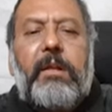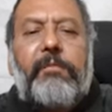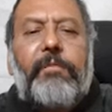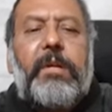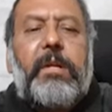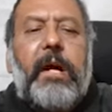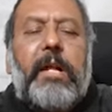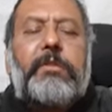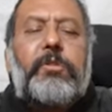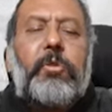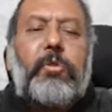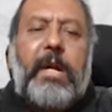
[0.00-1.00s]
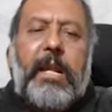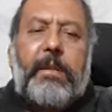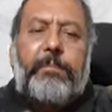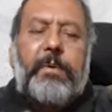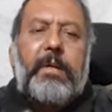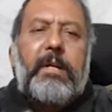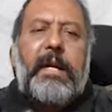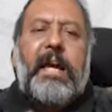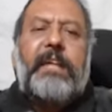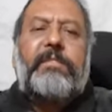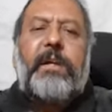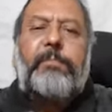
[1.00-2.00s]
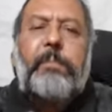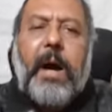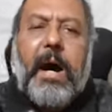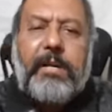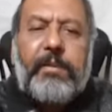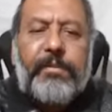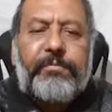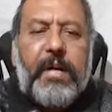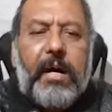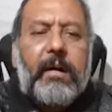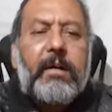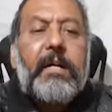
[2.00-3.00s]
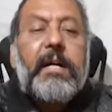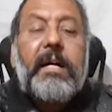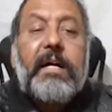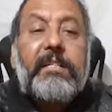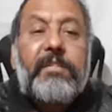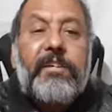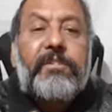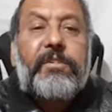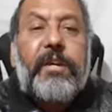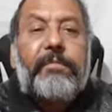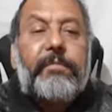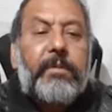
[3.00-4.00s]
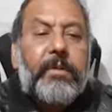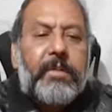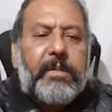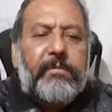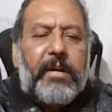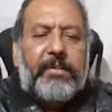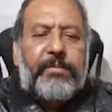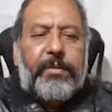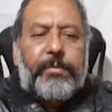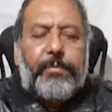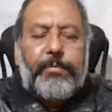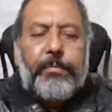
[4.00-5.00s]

will also help as the part of the assistive devices.